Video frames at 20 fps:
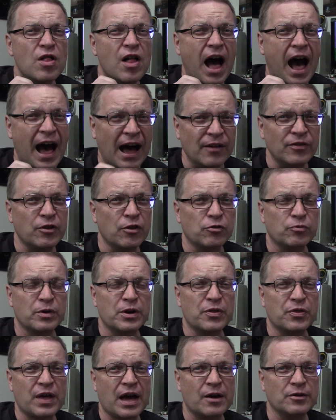on the
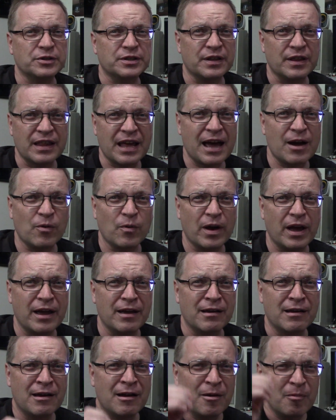3000 that
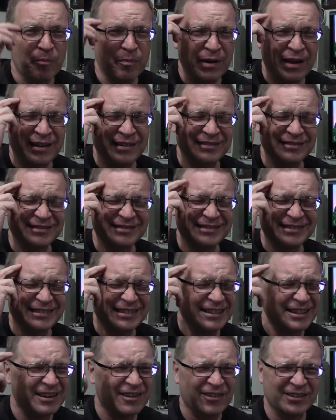way, but
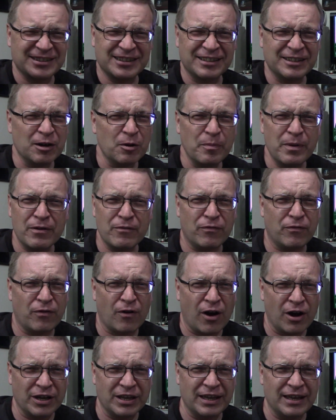you know, it's a little bit
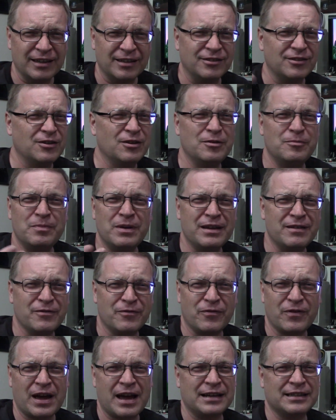foggy. Could be the
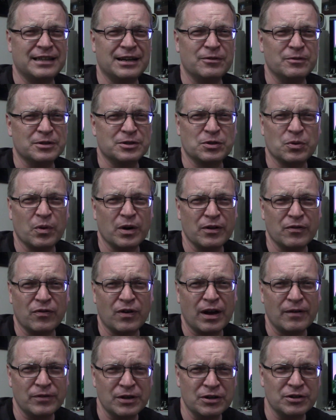fact that it was
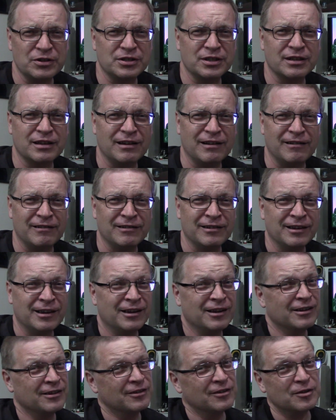25 years ago,
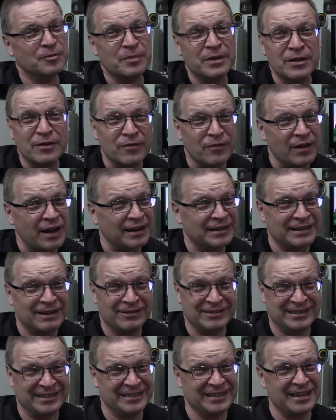could be the fact I
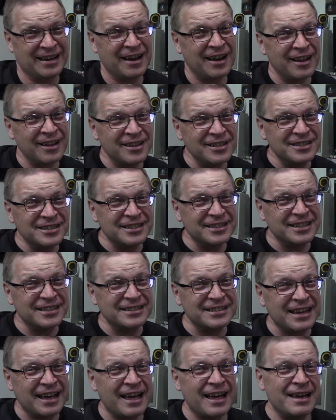was in college at the
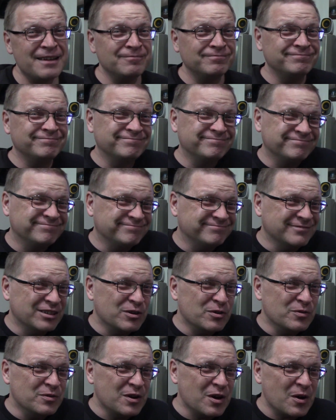time,
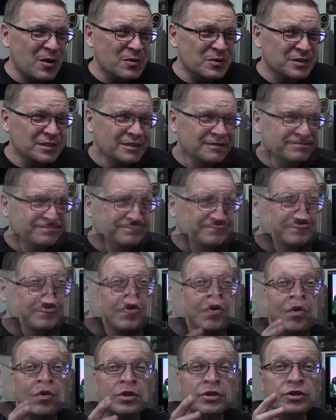who knows.
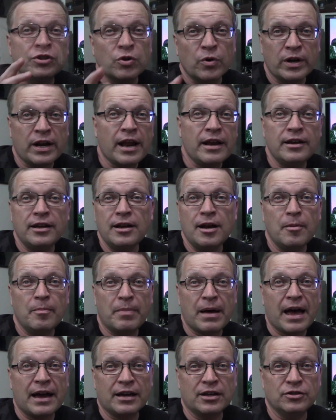So it ended up
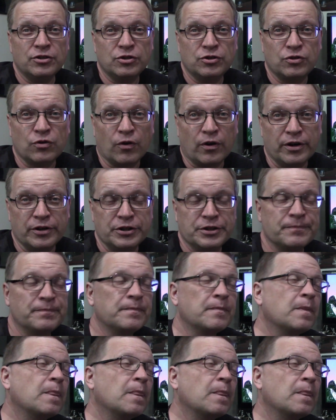back in storage.